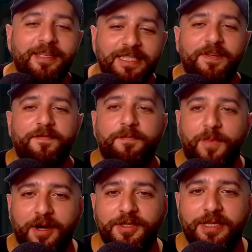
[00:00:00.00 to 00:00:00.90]
swift
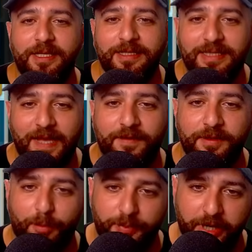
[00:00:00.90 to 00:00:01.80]
marching
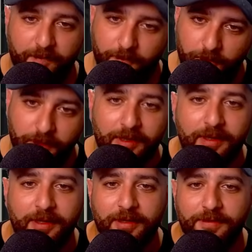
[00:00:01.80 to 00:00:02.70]
7 brick wall.
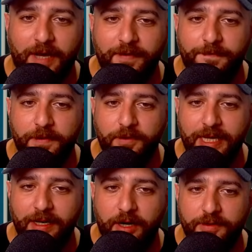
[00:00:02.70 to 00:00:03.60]
Now if we look
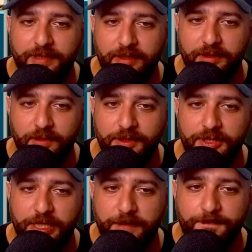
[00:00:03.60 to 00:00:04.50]
at our
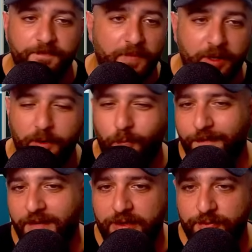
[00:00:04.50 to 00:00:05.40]
technology,
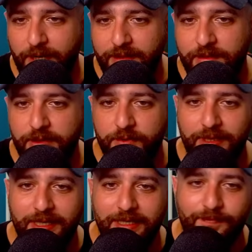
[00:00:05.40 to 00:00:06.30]
what we are trying to do is